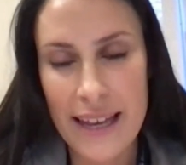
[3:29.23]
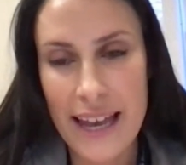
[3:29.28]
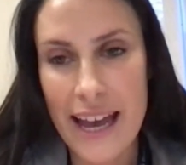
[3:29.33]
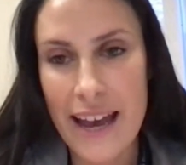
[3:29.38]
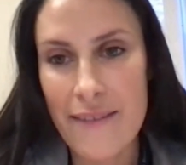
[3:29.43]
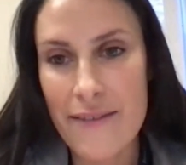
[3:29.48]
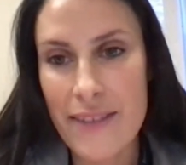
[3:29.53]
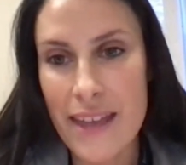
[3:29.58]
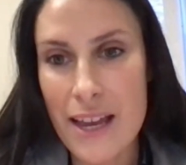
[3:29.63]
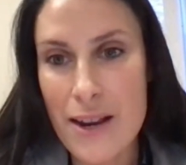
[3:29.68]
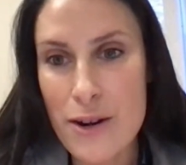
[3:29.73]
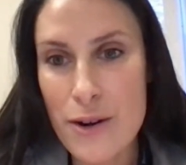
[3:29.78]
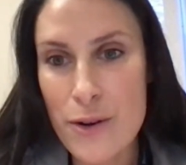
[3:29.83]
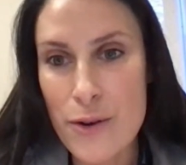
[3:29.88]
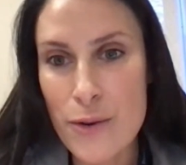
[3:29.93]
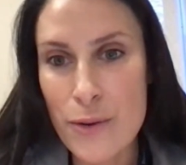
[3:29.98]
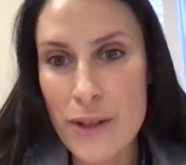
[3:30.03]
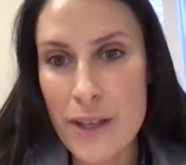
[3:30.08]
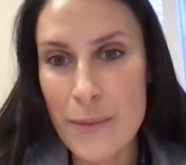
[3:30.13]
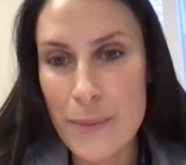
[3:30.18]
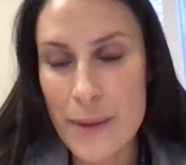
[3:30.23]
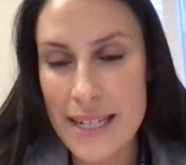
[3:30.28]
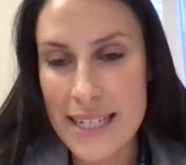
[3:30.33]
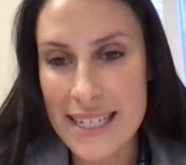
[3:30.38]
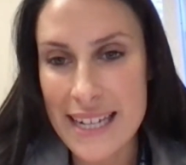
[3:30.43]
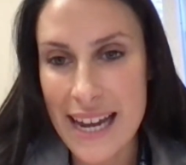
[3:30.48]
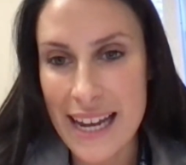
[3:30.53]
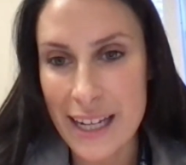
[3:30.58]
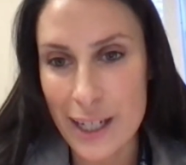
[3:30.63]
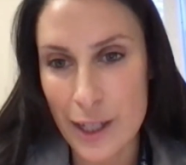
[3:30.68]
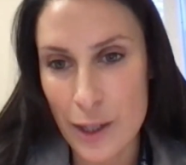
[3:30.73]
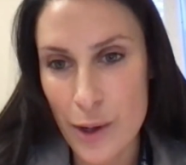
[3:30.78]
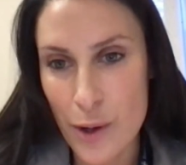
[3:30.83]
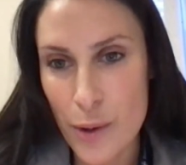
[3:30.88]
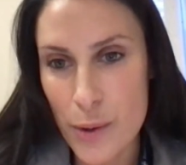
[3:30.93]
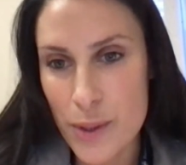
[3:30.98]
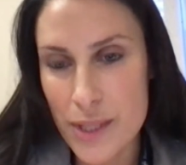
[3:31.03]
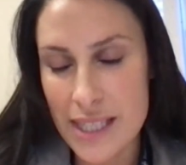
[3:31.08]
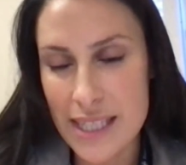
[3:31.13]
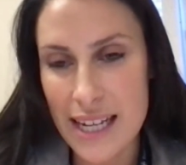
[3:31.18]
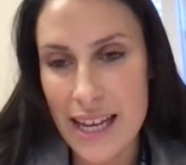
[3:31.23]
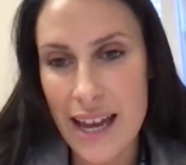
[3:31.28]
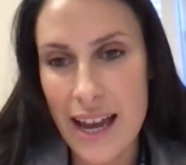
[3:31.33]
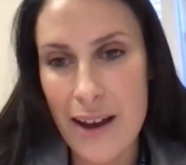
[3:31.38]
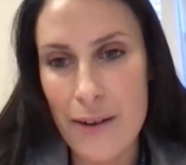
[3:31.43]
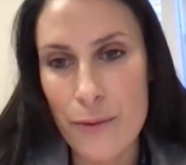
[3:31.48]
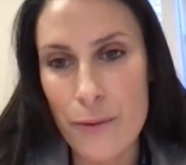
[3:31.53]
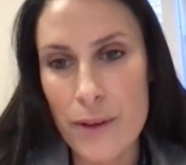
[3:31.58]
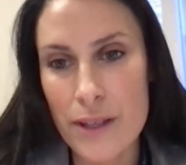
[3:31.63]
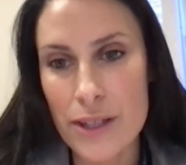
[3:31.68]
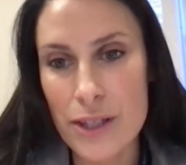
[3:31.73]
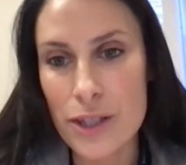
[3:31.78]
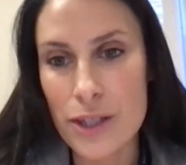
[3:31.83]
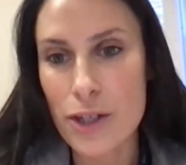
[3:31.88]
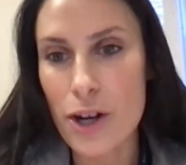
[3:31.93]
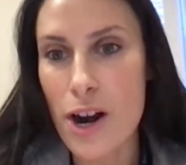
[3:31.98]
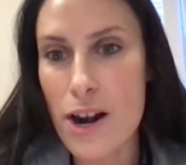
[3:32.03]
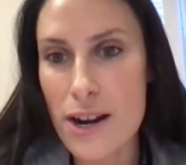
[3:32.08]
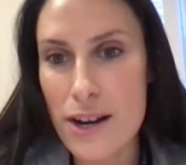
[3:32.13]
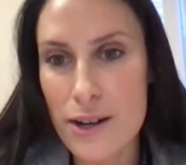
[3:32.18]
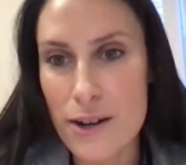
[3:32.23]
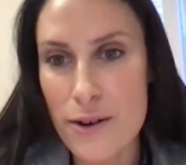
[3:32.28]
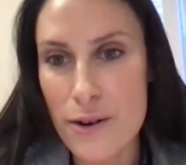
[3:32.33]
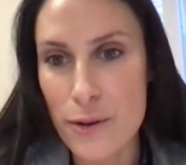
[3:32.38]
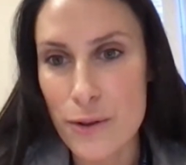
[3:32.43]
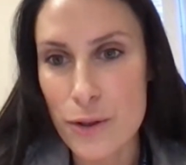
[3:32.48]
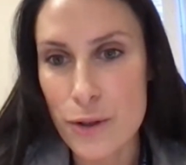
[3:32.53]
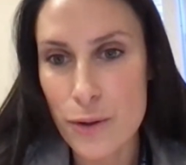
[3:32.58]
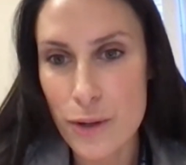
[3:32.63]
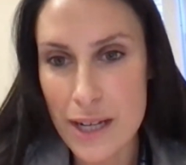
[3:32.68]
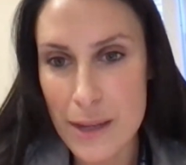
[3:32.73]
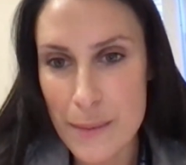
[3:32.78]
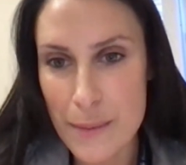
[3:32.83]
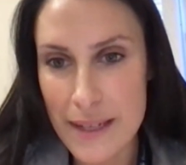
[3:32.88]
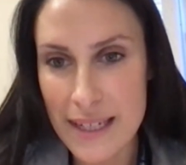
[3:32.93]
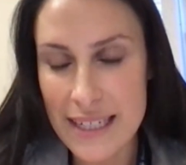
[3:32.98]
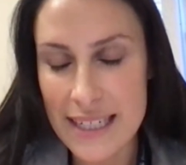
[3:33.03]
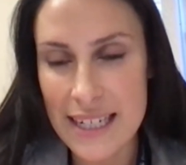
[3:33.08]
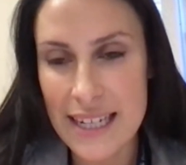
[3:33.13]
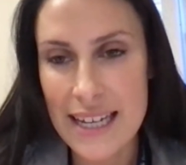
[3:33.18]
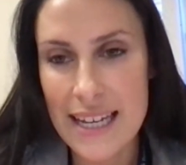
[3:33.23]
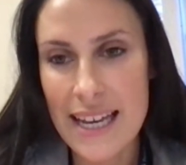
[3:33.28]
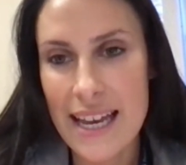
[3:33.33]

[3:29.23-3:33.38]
have they newly been diagnosed, have we started a new treatment,